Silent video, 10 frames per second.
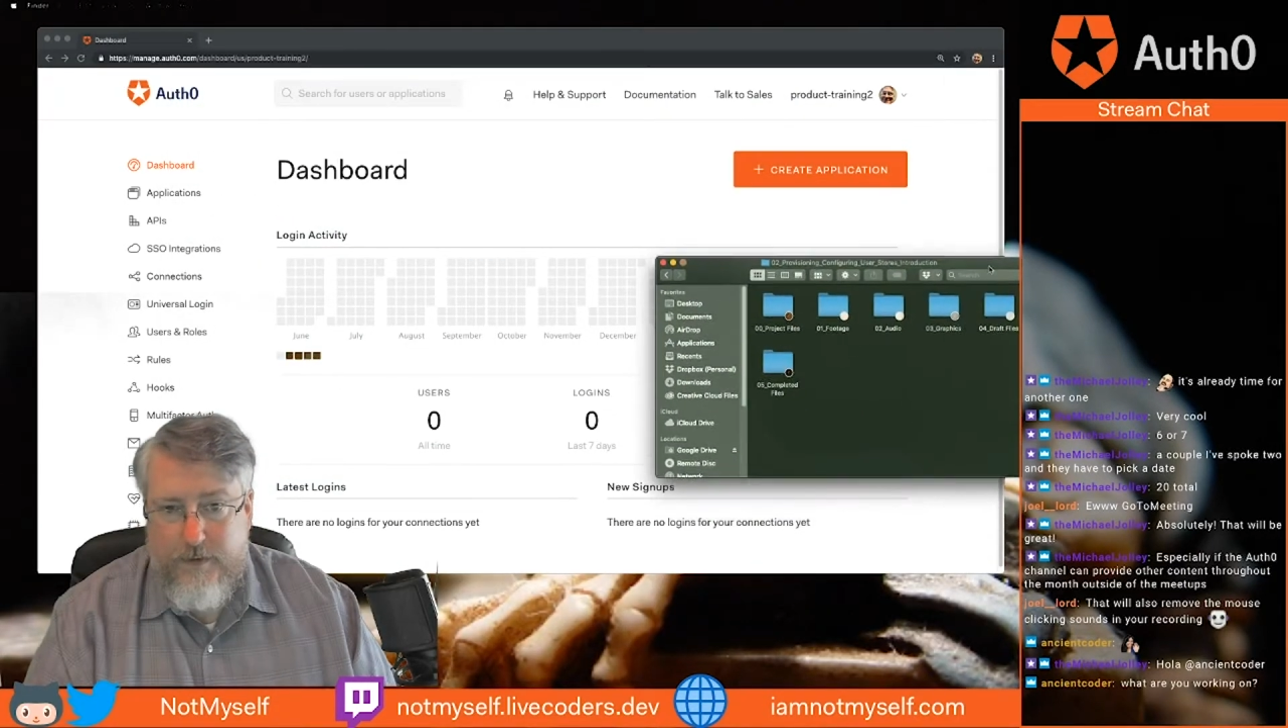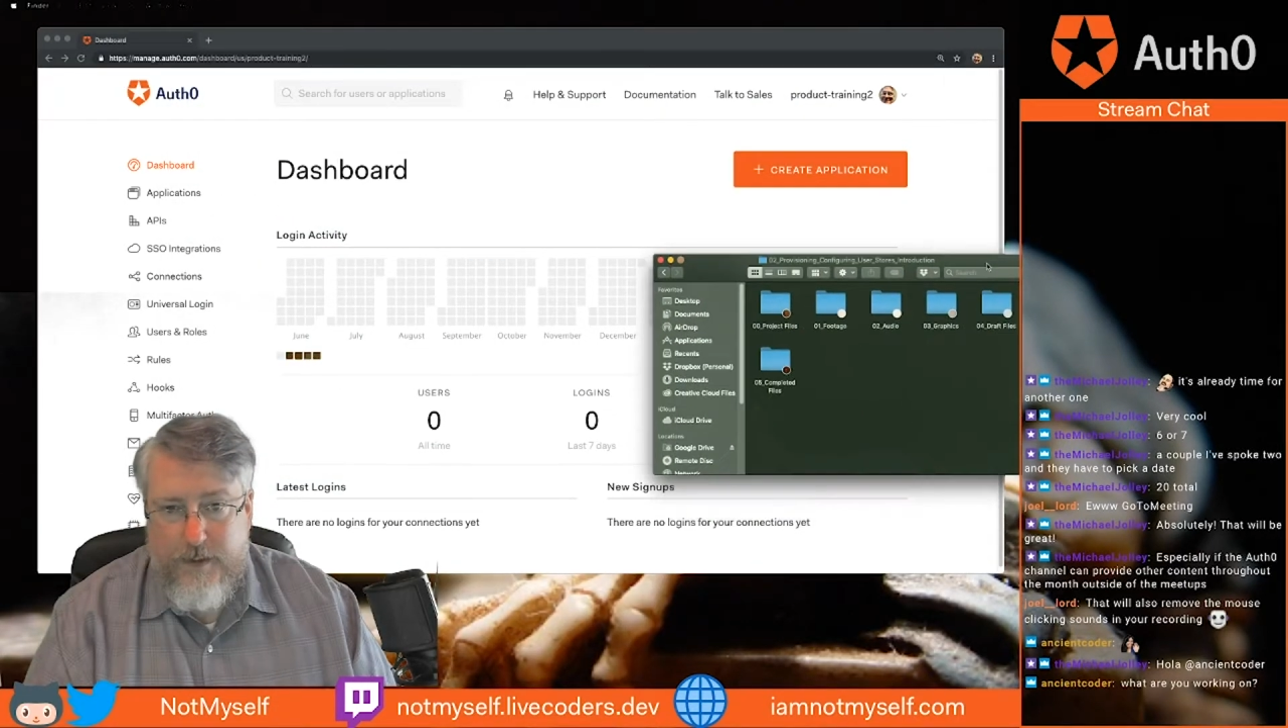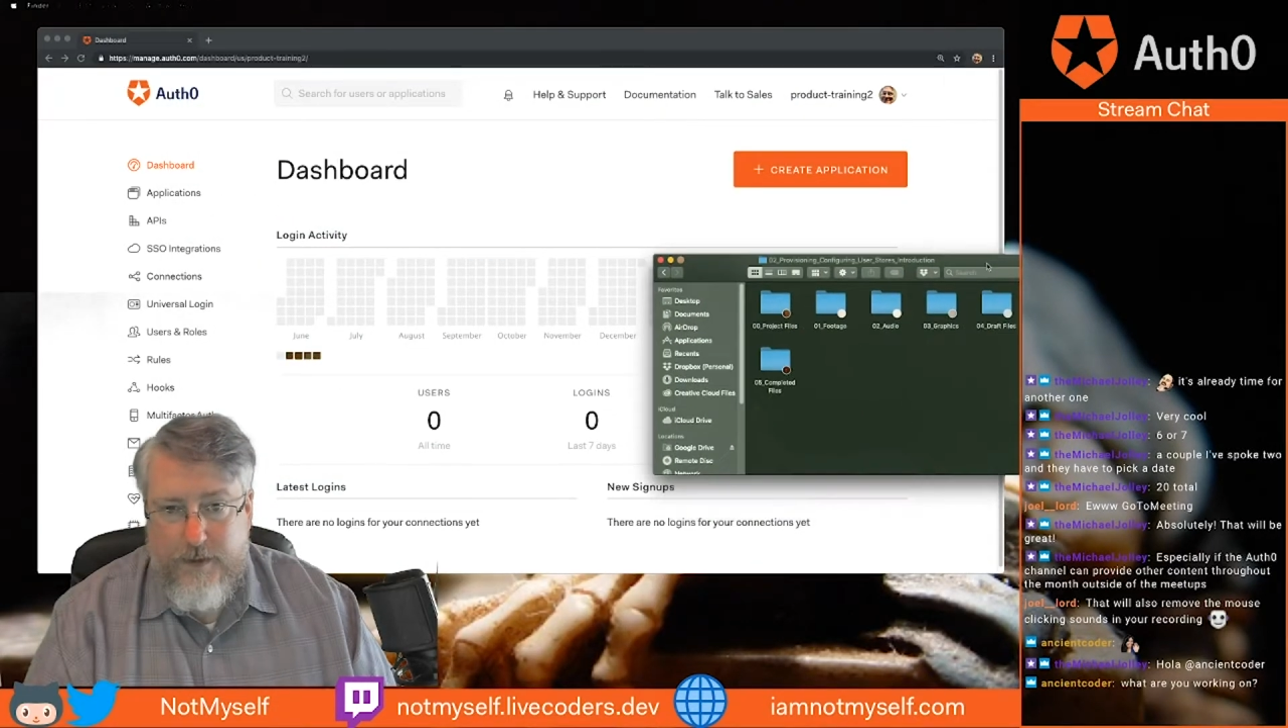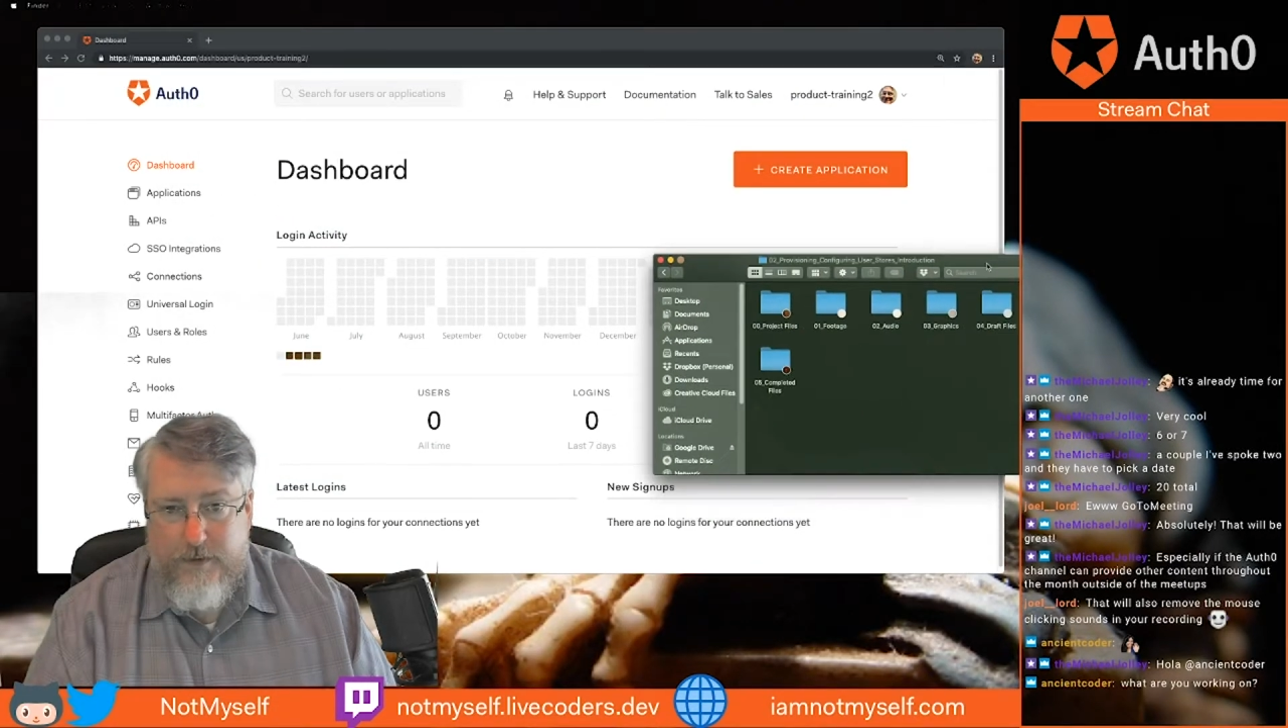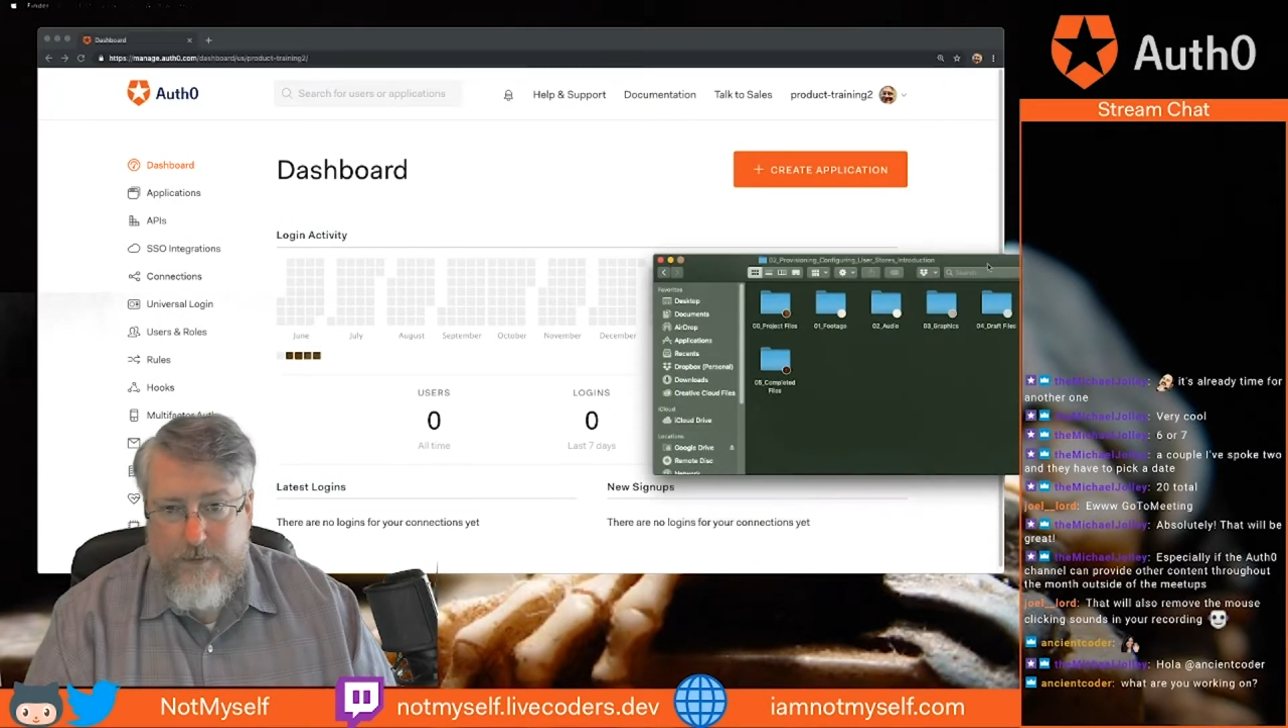
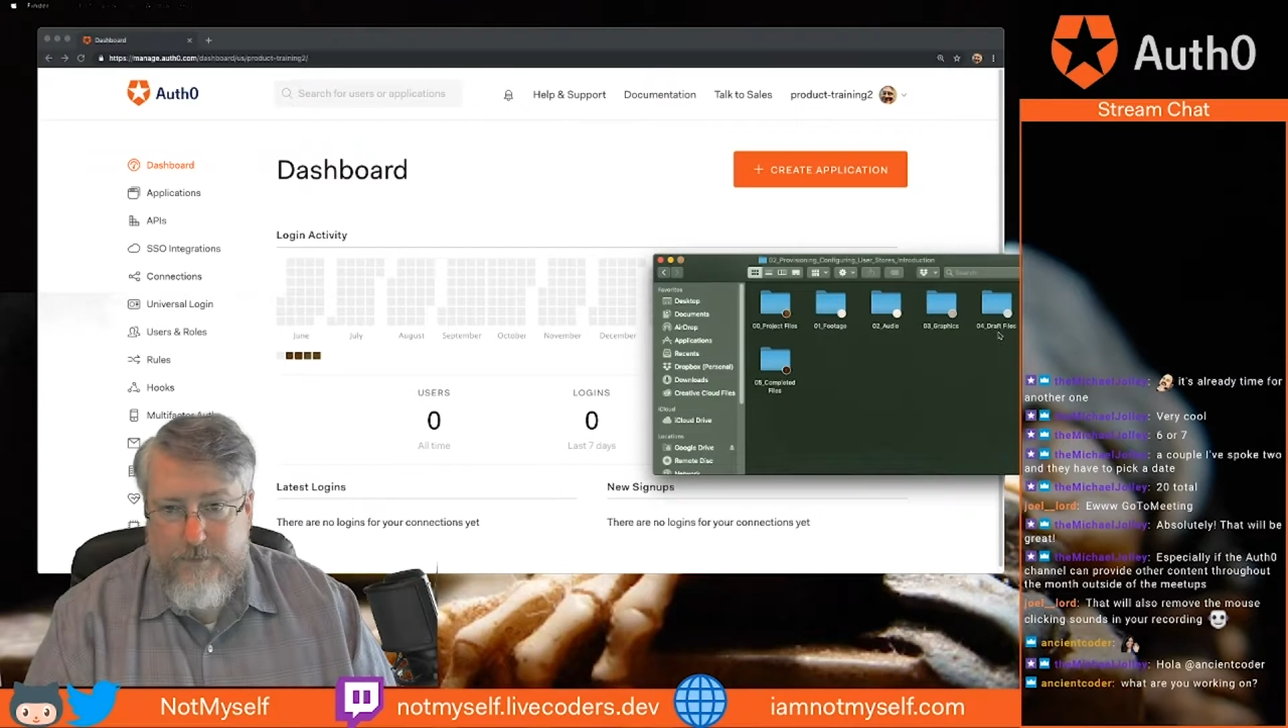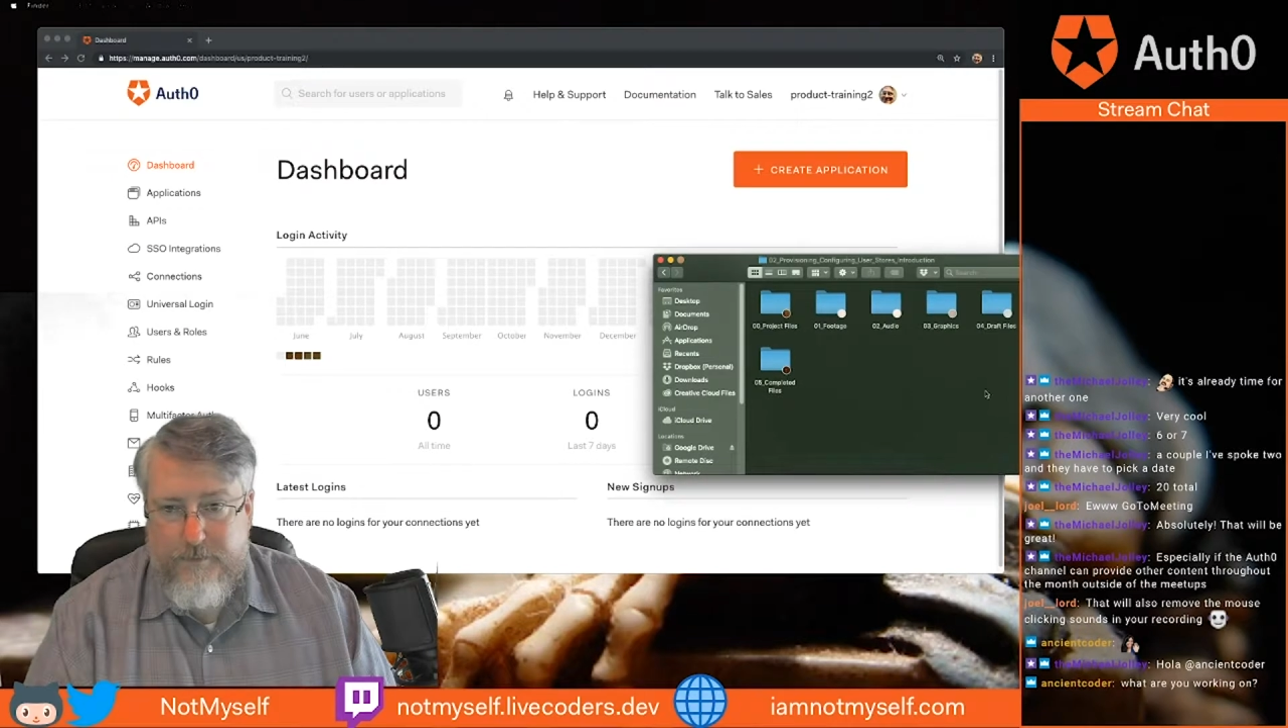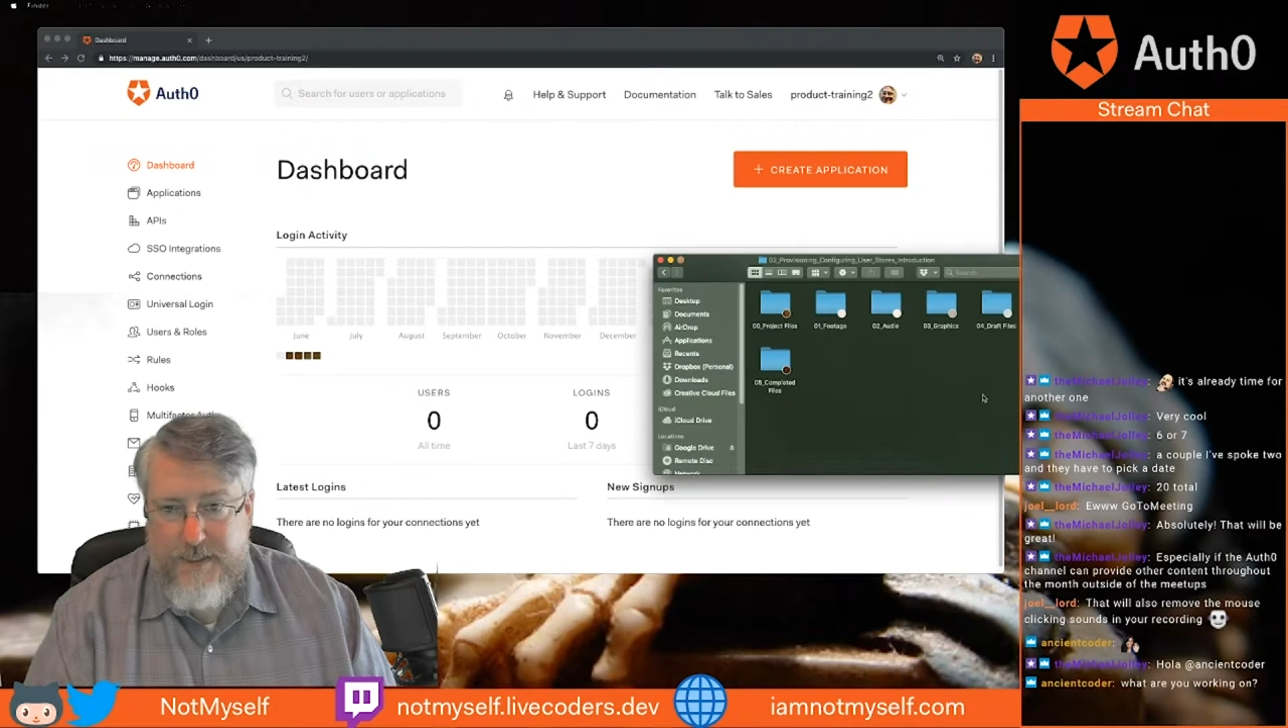And